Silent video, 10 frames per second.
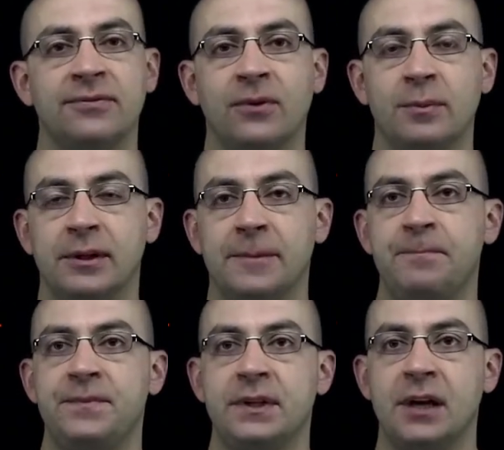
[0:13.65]
formula
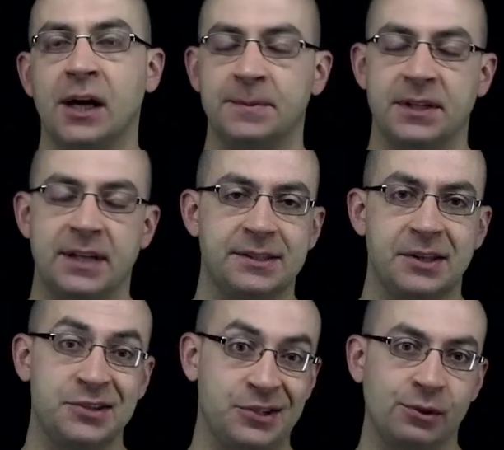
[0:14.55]
helps us get
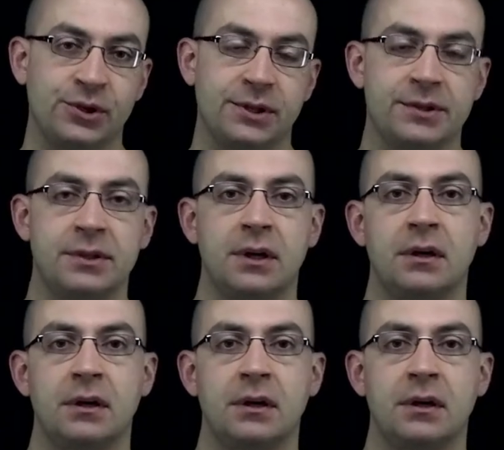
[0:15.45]
the solutions.